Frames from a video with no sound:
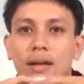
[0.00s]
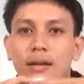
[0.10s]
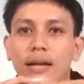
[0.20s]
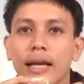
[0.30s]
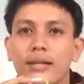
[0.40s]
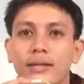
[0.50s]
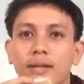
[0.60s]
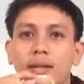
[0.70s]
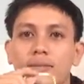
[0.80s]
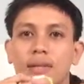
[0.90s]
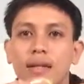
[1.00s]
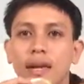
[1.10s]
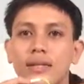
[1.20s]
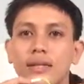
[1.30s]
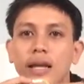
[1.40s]
Next,
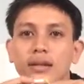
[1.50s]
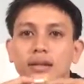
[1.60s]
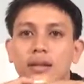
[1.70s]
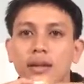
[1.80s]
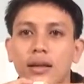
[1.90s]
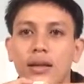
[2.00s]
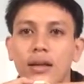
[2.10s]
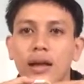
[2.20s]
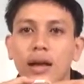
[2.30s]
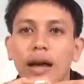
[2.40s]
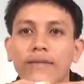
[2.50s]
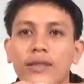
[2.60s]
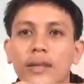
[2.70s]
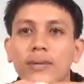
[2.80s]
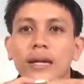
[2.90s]
he said after
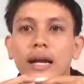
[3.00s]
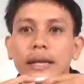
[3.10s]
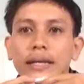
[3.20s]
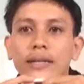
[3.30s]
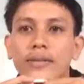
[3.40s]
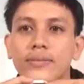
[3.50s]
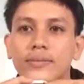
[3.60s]
the parade,